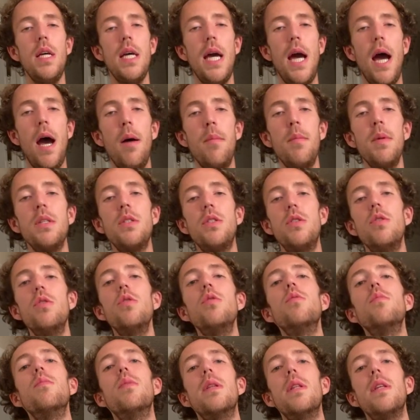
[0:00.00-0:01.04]
How much do
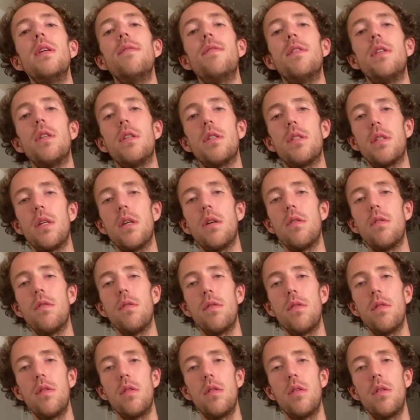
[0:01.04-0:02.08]
you believe in
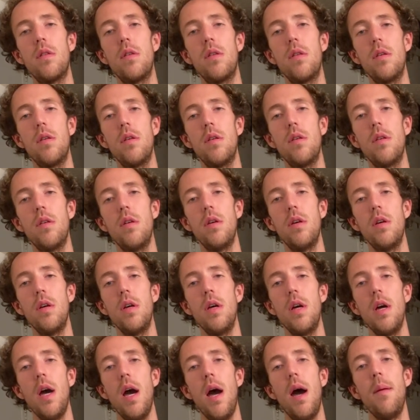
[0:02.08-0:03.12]
yourself?
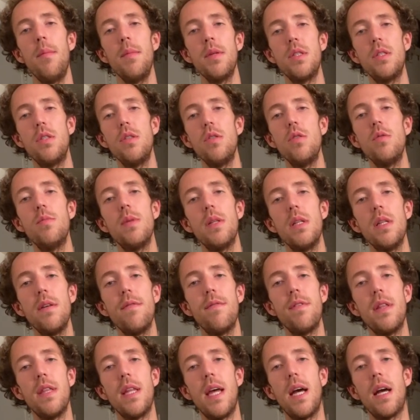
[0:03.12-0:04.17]
How much do you believe
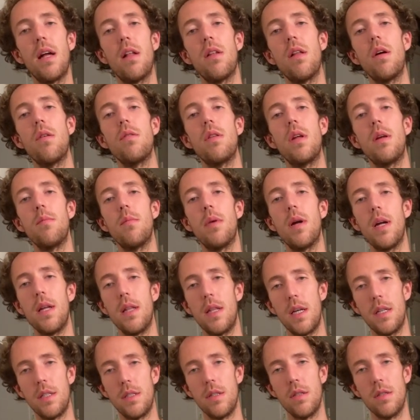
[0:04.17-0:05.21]
in that clothing brand
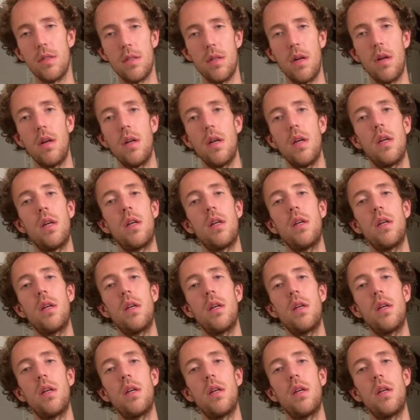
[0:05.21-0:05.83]
that you're starting?